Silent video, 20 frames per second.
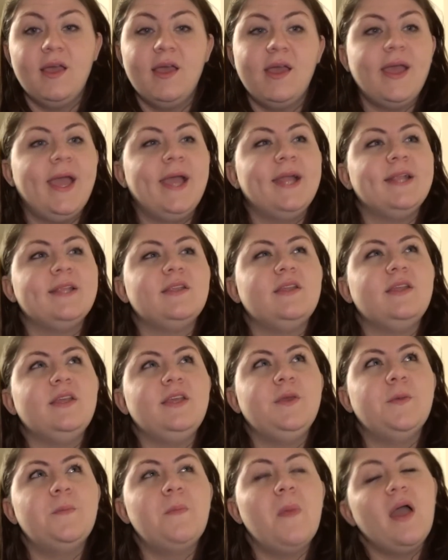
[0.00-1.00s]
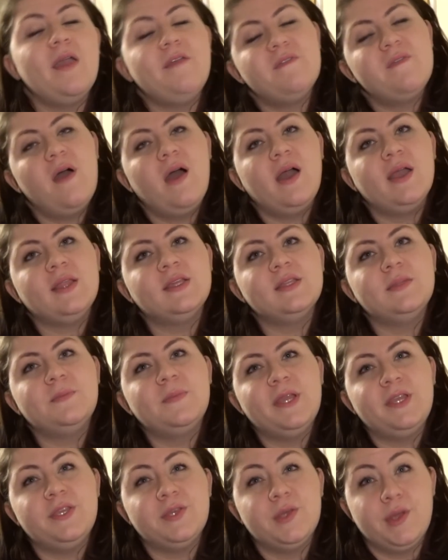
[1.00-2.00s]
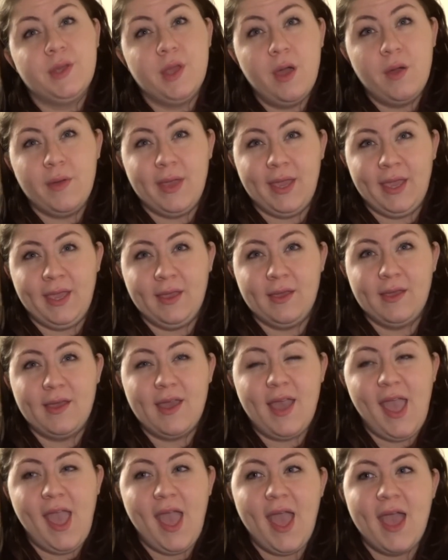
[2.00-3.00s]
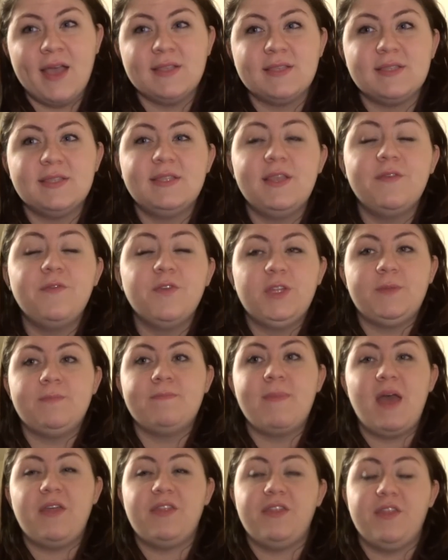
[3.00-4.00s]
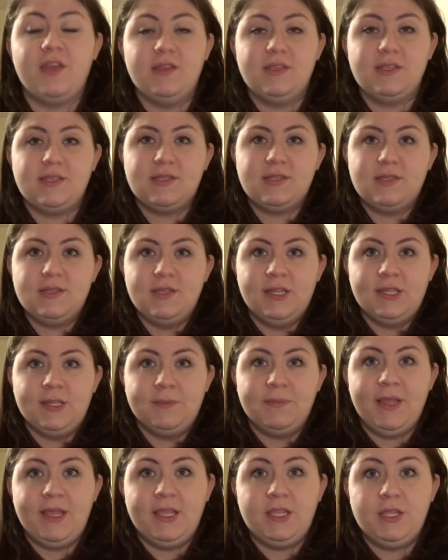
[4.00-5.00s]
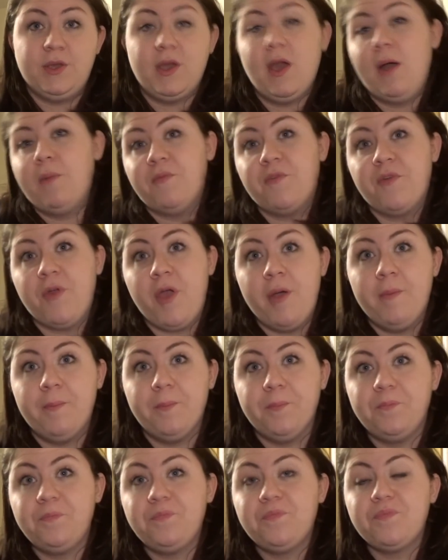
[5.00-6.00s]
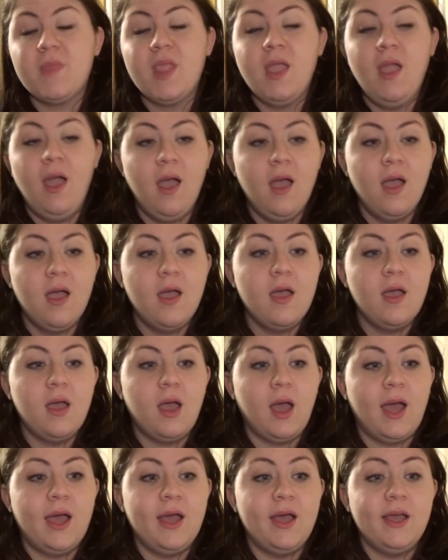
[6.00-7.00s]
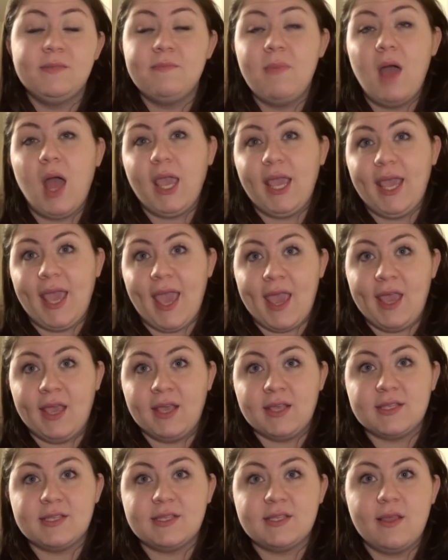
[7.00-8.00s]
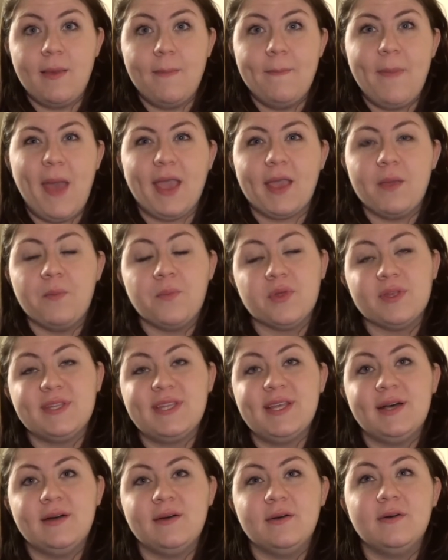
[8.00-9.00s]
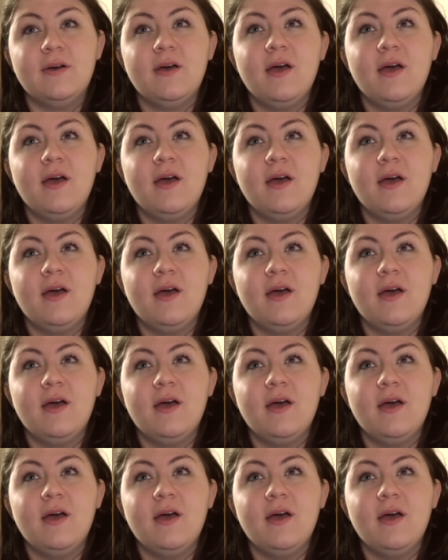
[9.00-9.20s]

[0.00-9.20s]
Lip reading: and you might find that the place you're going has different methods than the place you come from. In my case, back in Brazil,